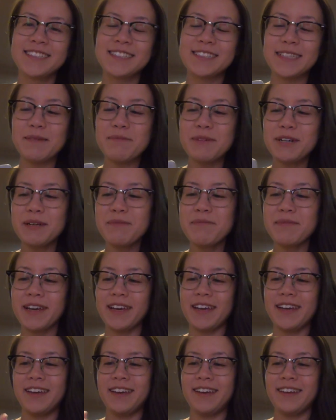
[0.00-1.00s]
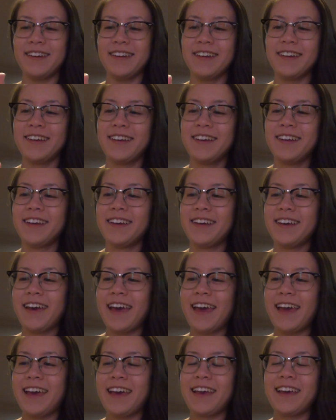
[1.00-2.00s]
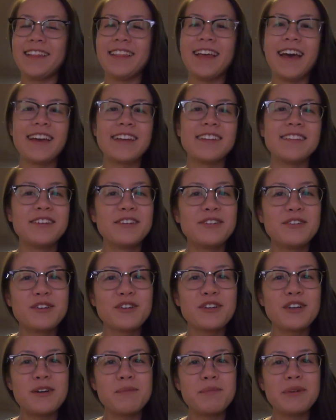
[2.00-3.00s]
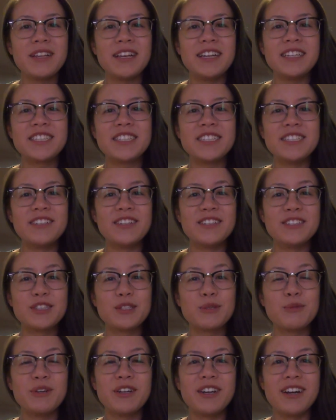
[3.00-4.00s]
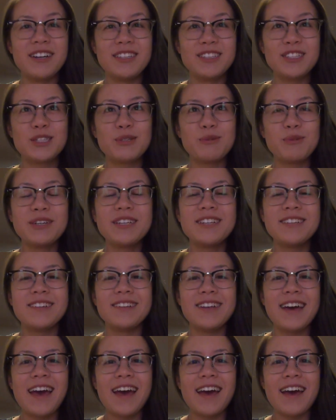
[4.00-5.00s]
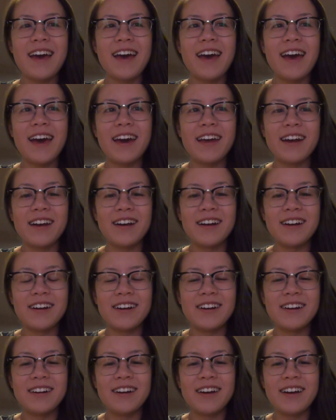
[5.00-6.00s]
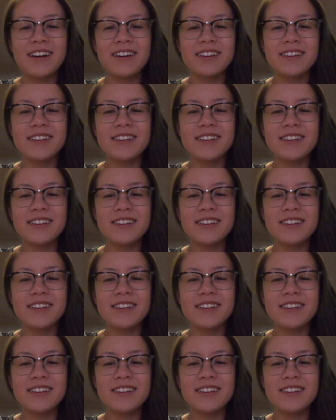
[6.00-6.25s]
someone made a like little compilation on Twitter and tweeted at a uh,